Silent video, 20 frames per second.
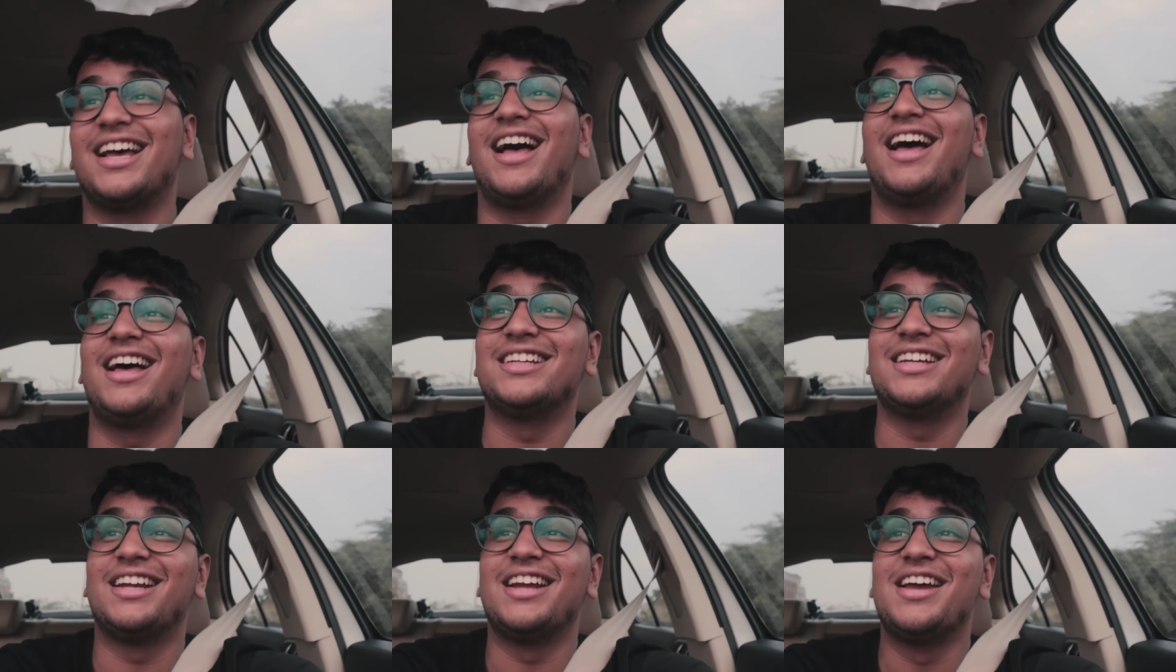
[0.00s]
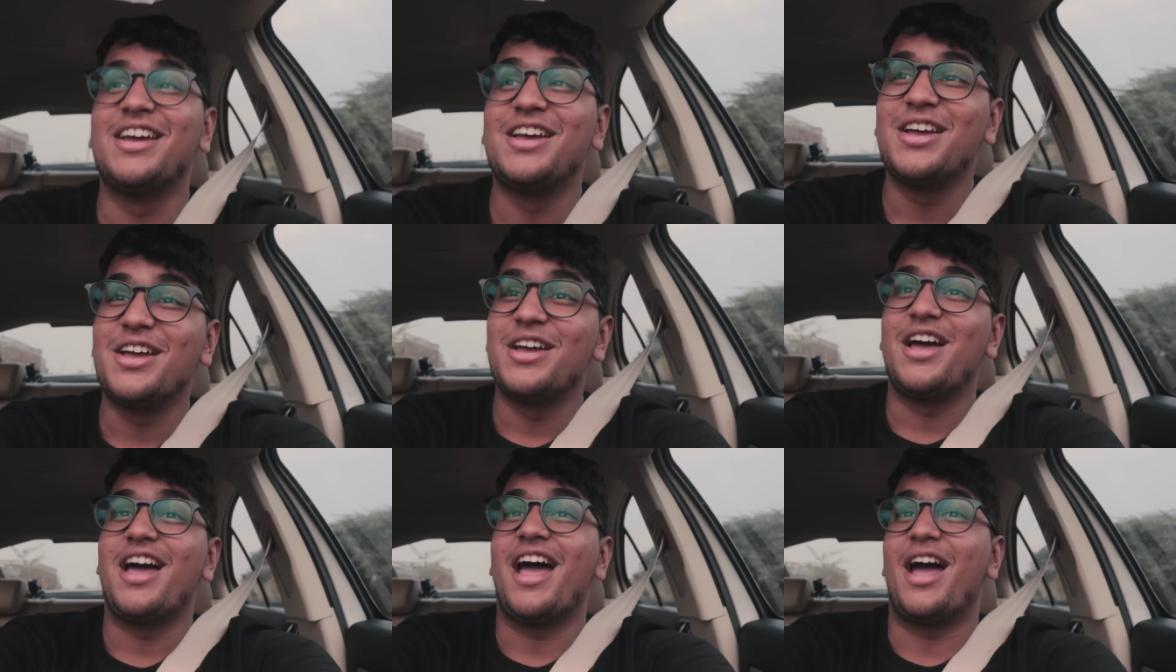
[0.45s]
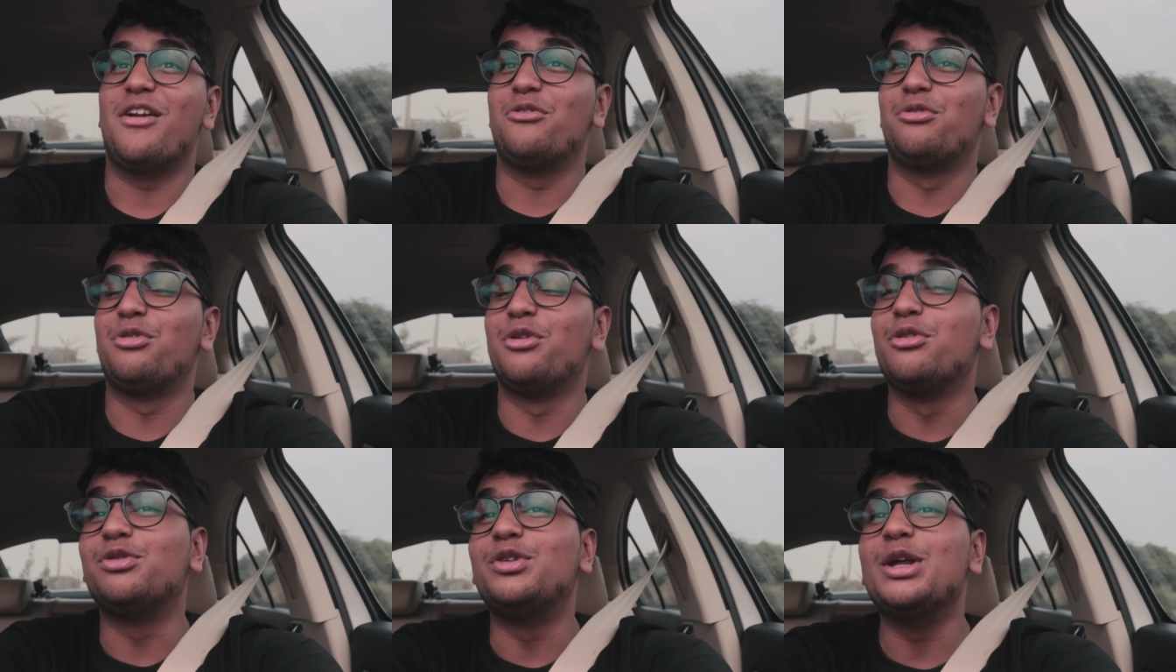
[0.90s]
hours and
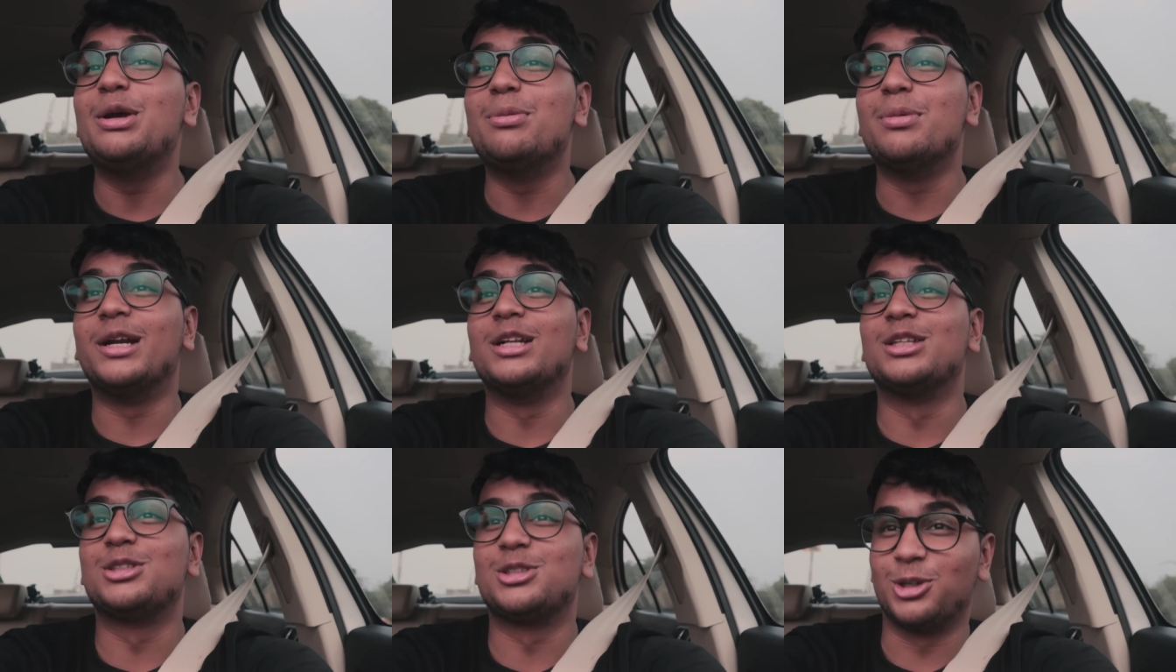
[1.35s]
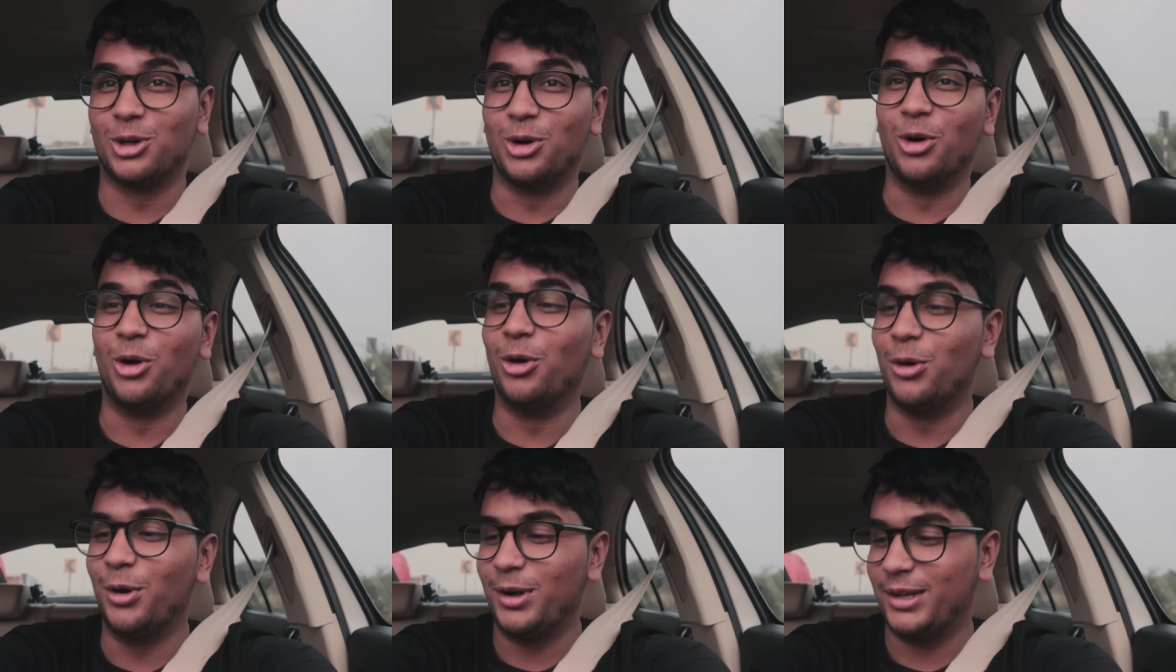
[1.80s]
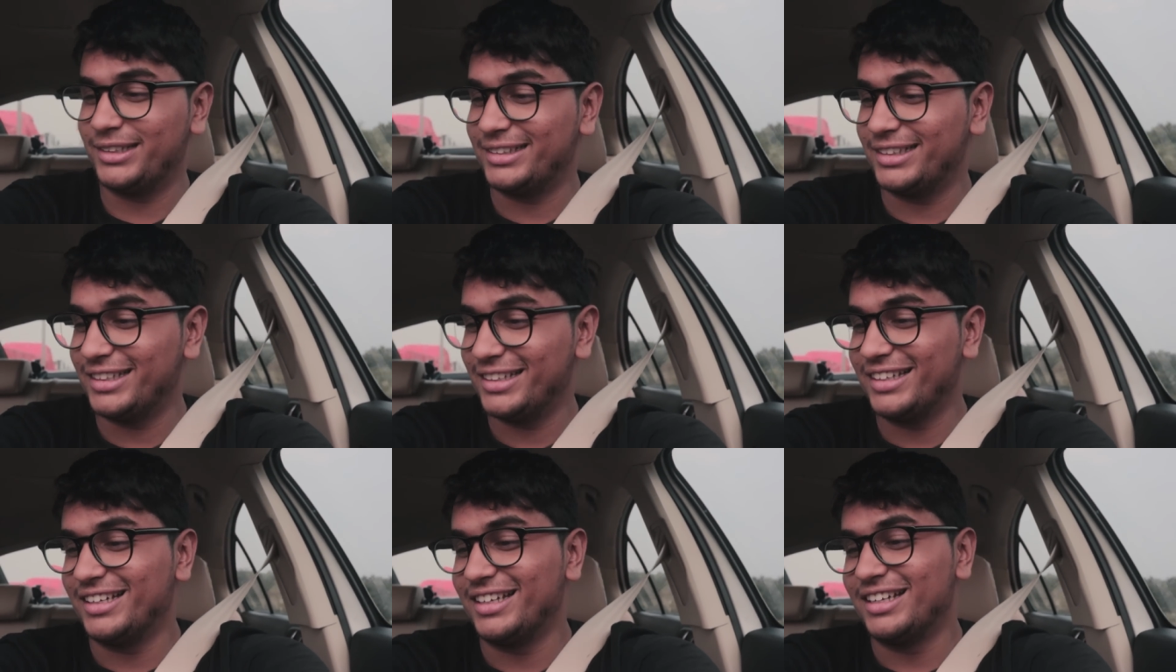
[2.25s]
fifty minutes to go,
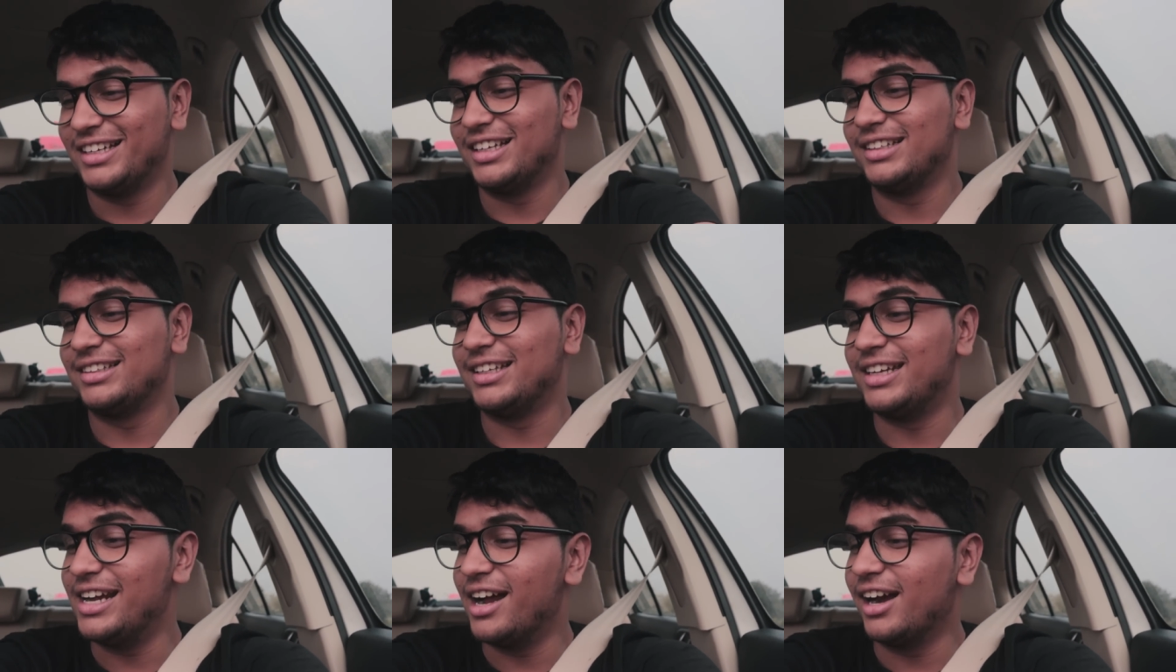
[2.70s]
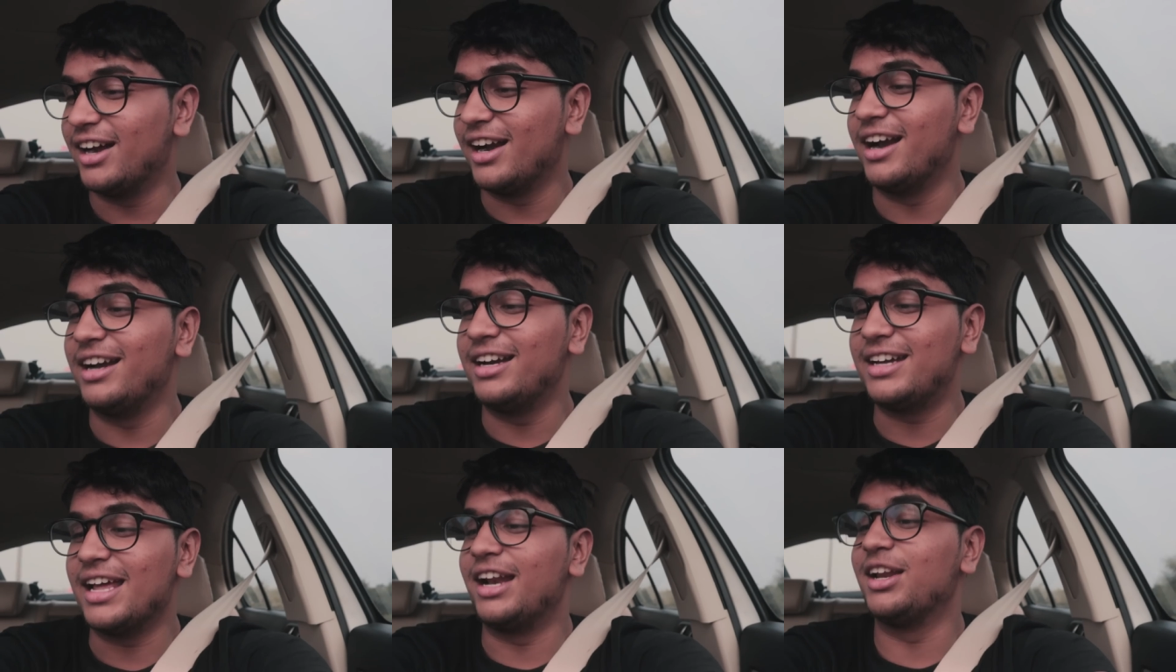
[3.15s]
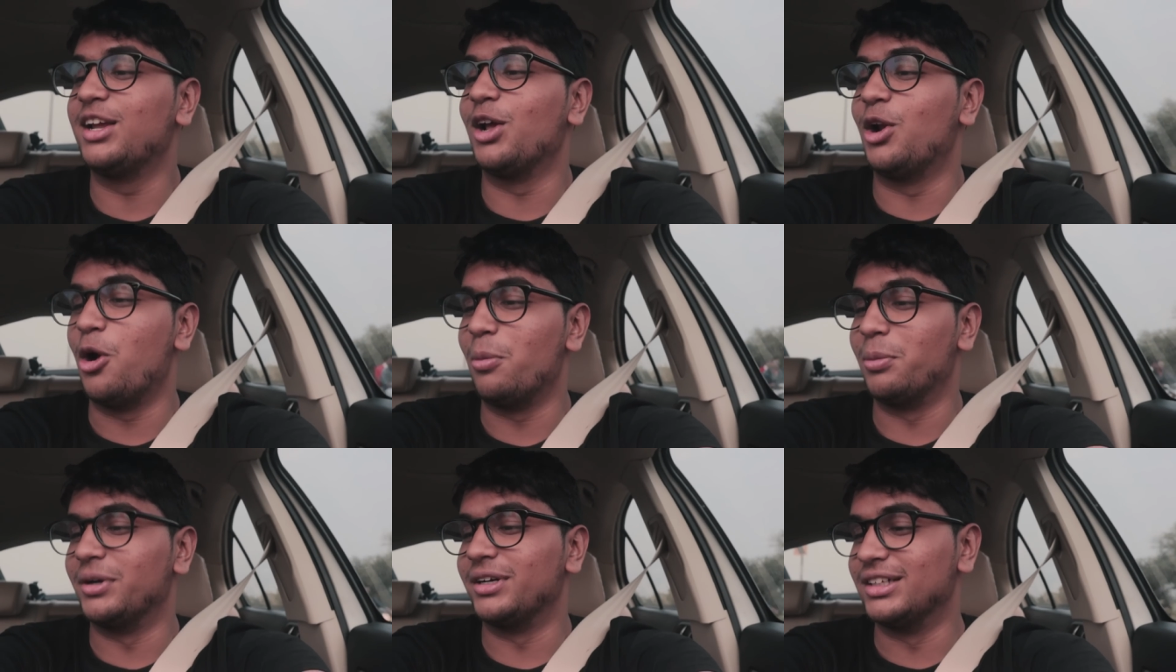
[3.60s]
three hundred ten
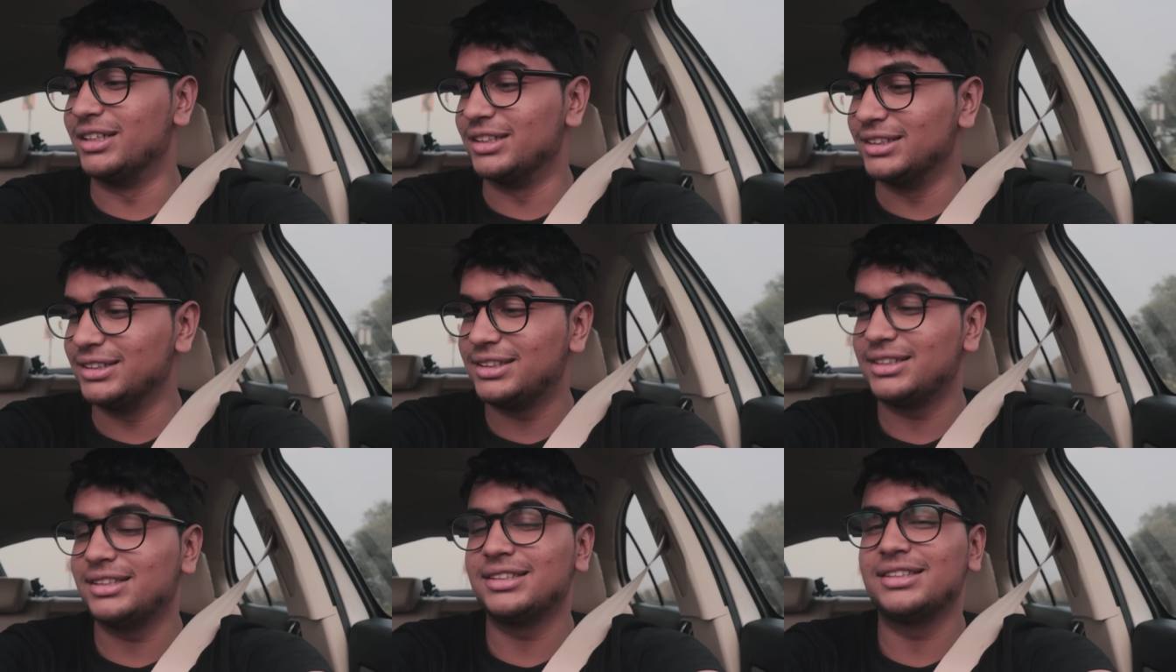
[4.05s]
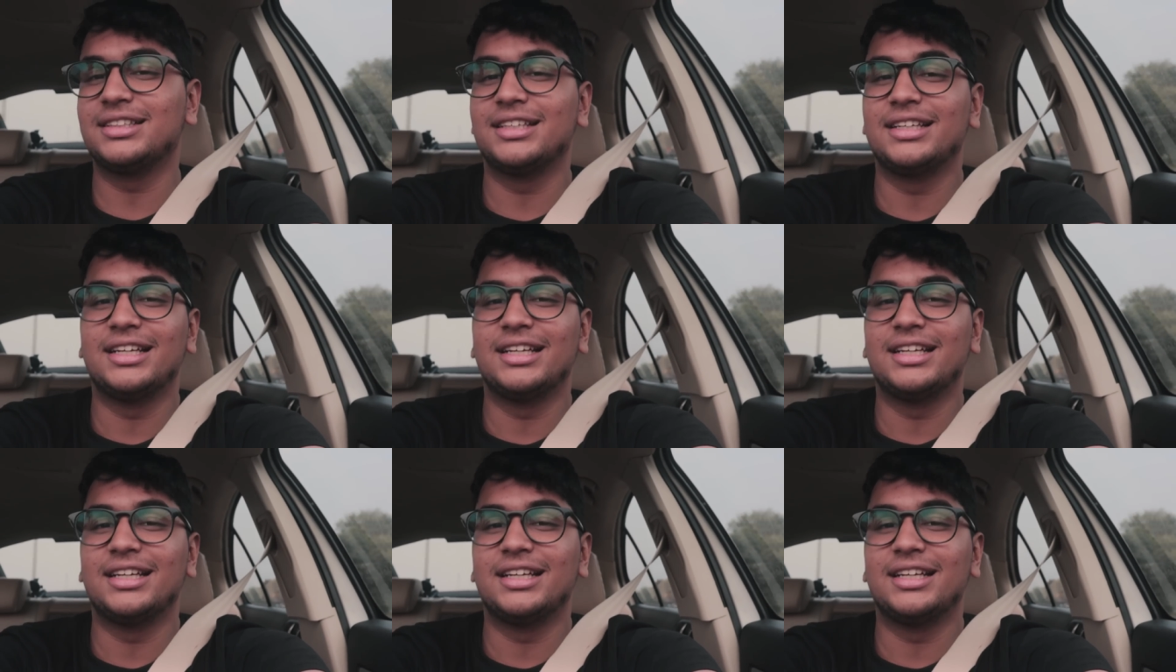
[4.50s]
kilometers.